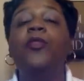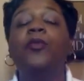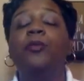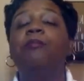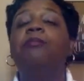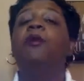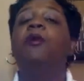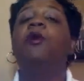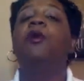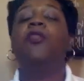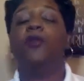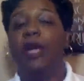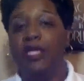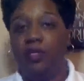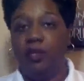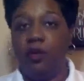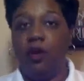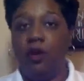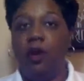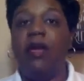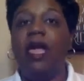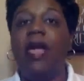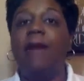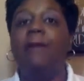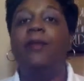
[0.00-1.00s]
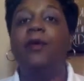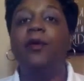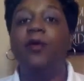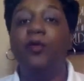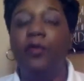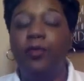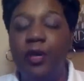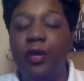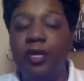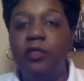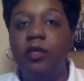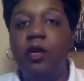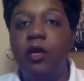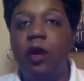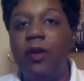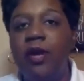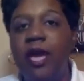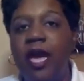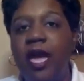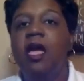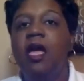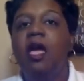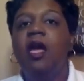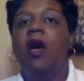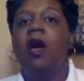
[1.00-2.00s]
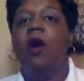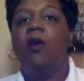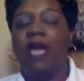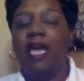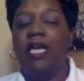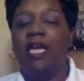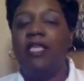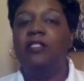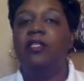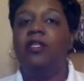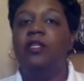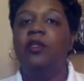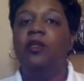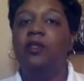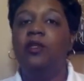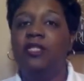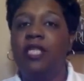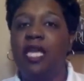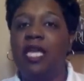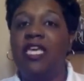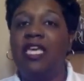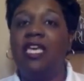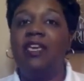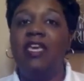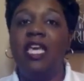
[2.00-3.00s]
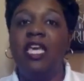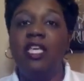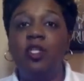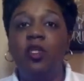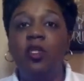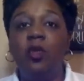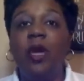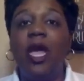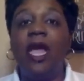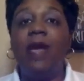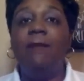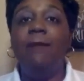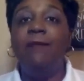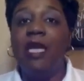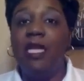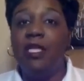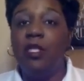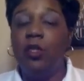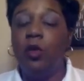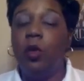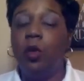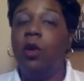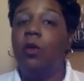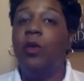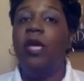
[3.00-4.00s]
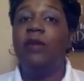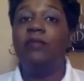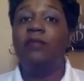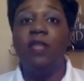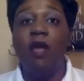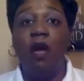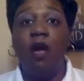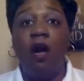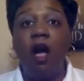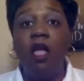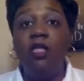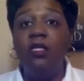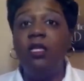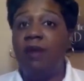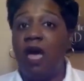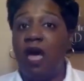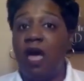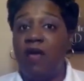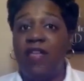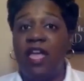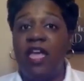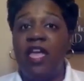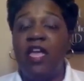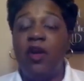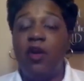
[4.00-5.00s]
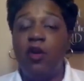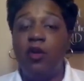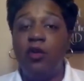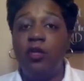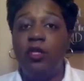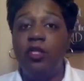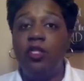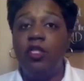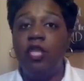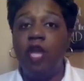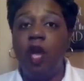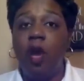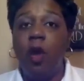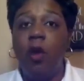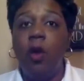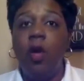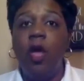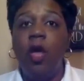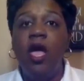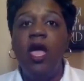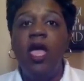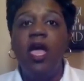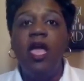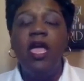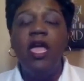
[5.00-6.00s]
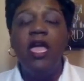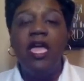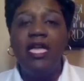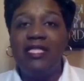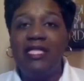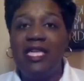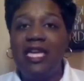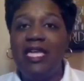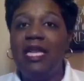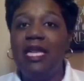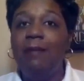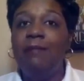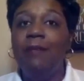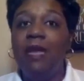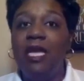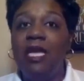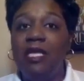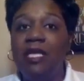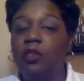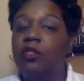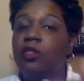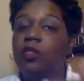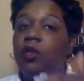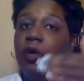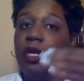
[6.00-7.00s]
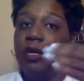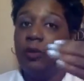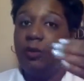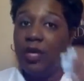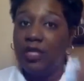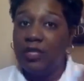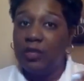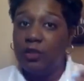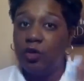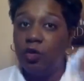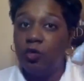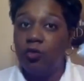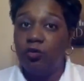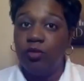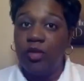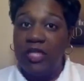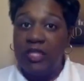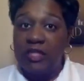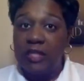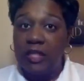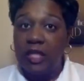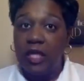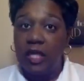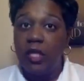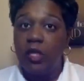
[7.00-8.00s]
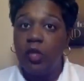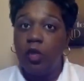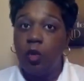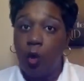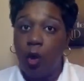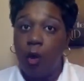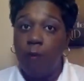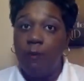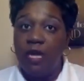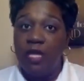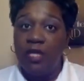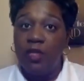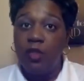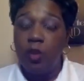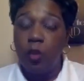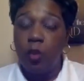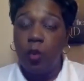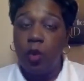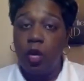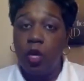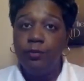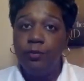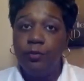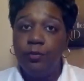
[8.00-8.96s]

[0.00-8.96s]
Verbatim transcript: Booth, booth, renter. Okay, booth renter. Mm-hmm. Okay. Yeah. To get you a mentor. we talked about that here on the show. Yeah. Is get a mentor. So it was Teresa, your mentor.